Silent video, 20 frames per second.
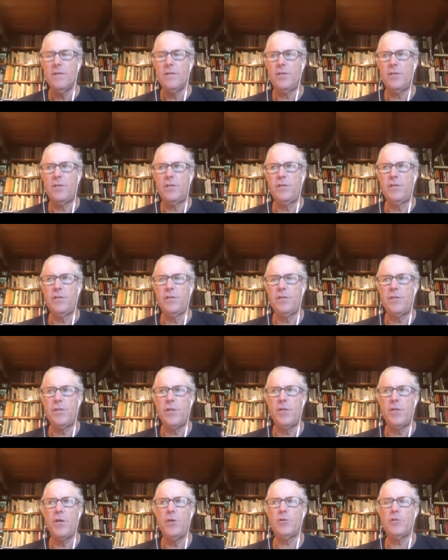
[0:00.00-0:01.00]
to do
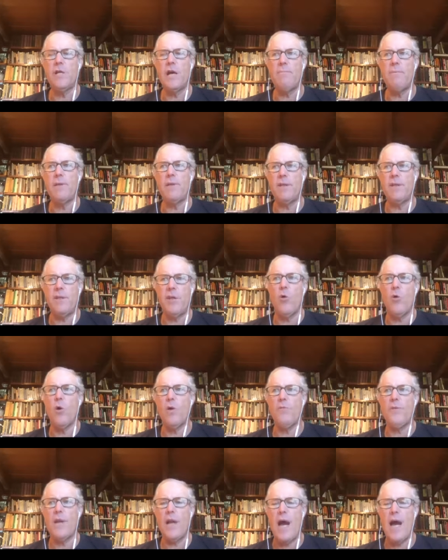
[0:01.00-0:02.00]
something that the
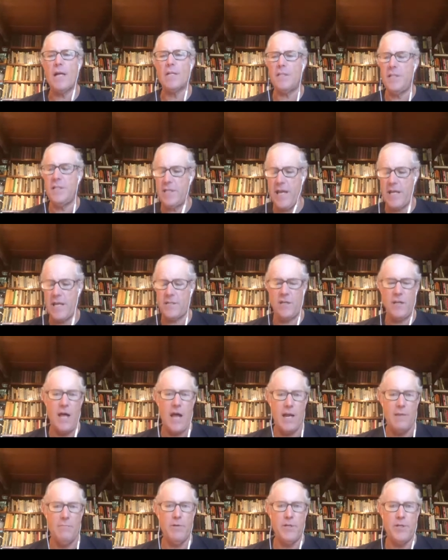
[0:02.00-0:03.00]
orthodoxy takes a
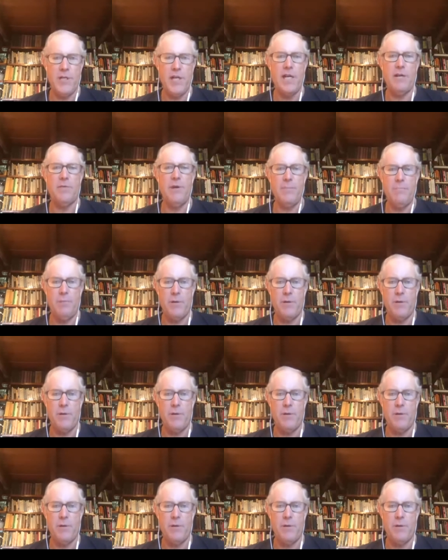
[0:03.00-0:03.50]
lot of machinery,